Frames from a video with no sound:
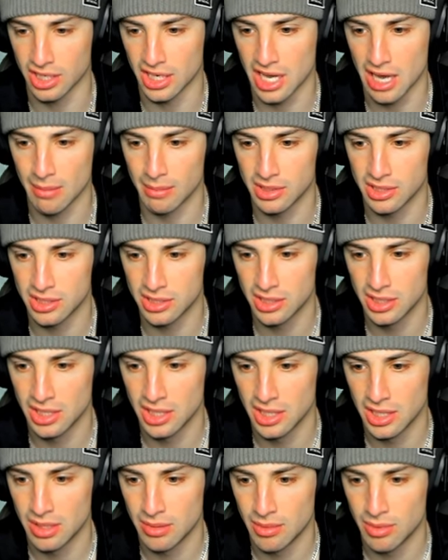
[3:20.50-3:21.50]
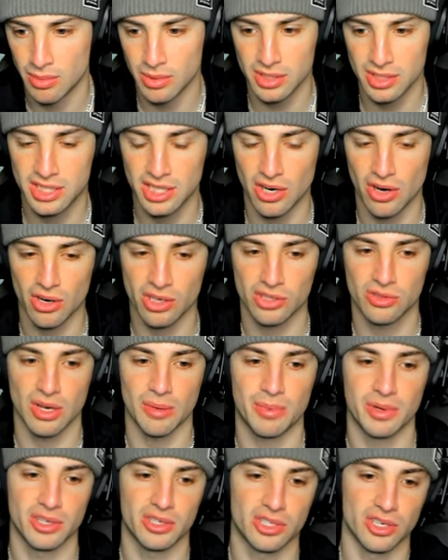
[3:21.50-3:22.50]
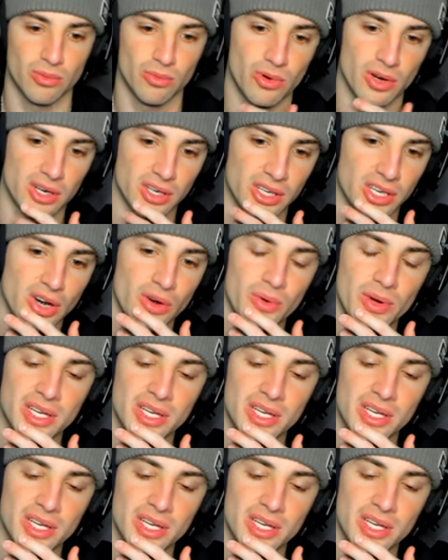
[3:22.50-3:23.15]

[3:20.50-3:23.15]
of damage. We're gonna see a hard swap here, turn one. Go